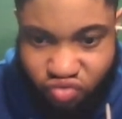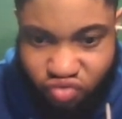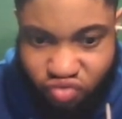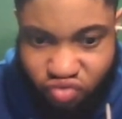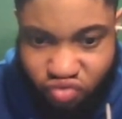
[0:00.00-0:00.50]

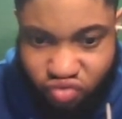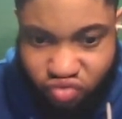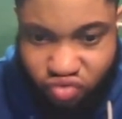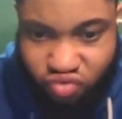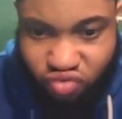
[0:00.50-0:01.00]

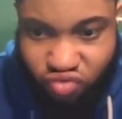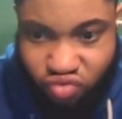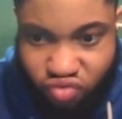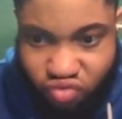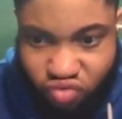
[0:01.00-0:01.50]

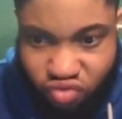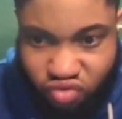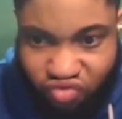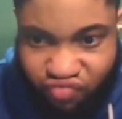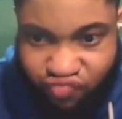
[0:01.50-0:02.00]

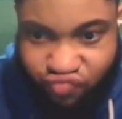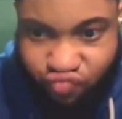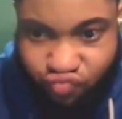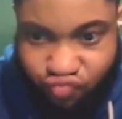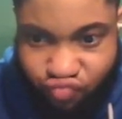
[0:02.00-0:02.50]

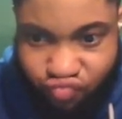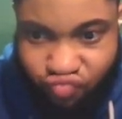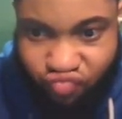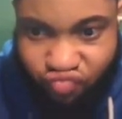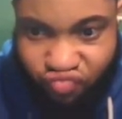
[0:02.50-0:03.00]

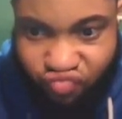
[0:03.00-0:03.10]
The person shown says nothing.